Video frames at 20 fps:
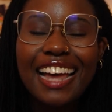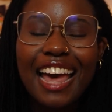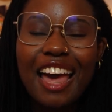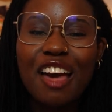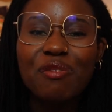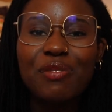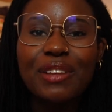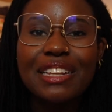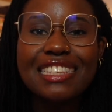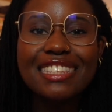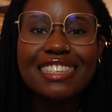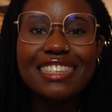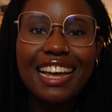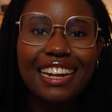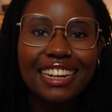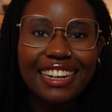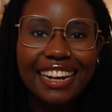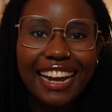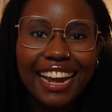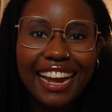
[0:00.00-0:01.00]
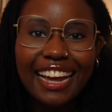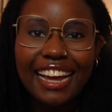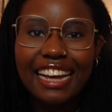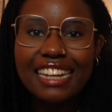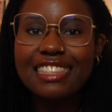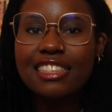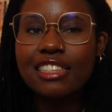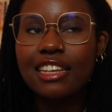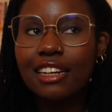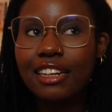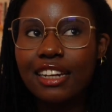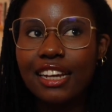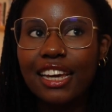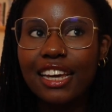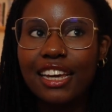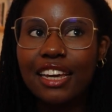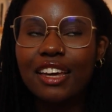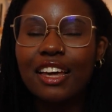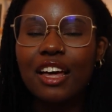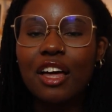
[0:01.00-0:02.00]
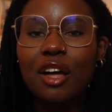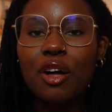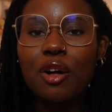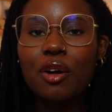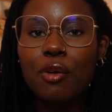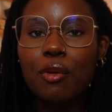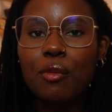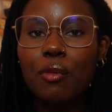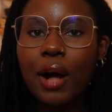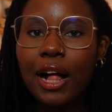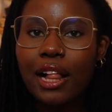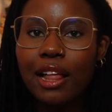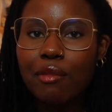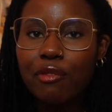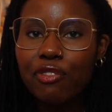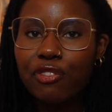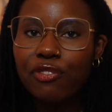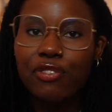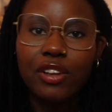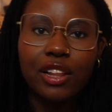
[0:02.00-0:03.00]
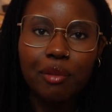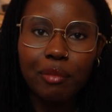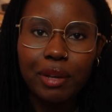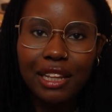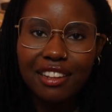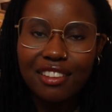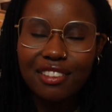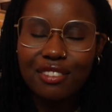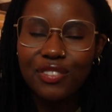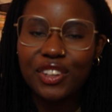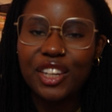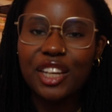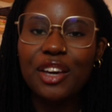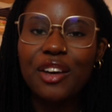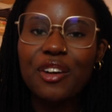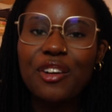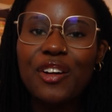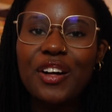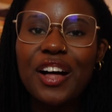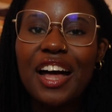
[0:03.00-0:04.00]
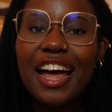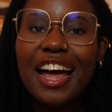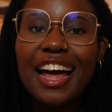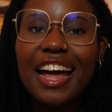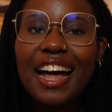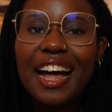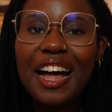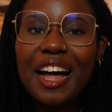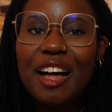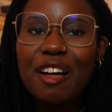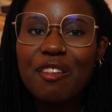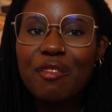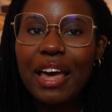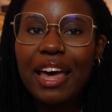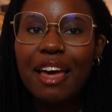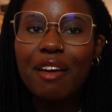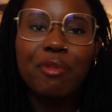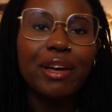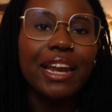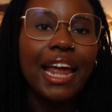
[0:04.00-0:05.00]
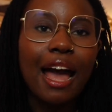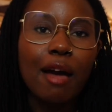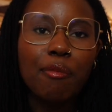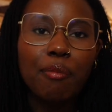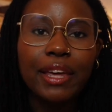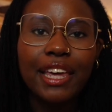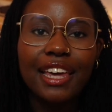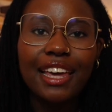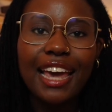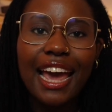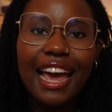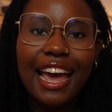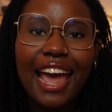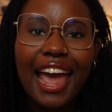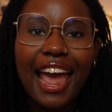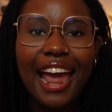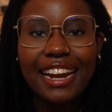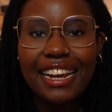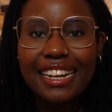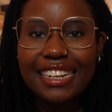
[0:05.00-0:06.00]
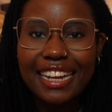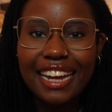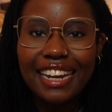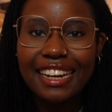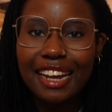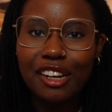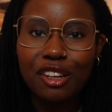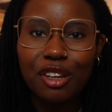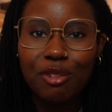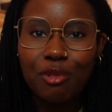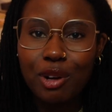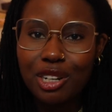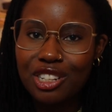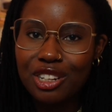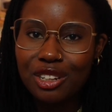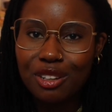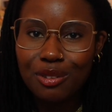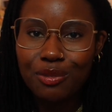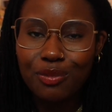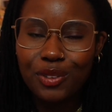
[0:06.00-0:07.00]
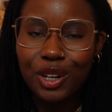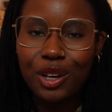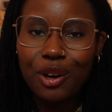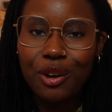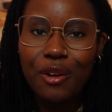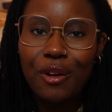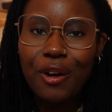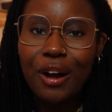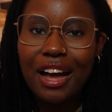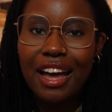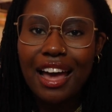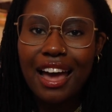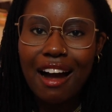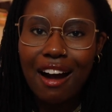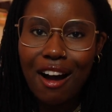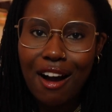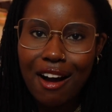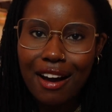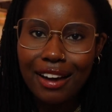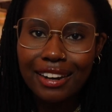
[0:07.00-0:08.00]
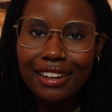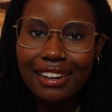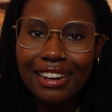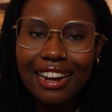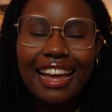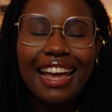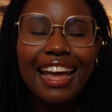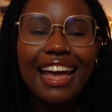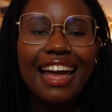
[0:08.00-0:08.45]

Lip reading: Happy Sunday. It's Sunday while I'm filming this video, but happy any day that you're watching this video on.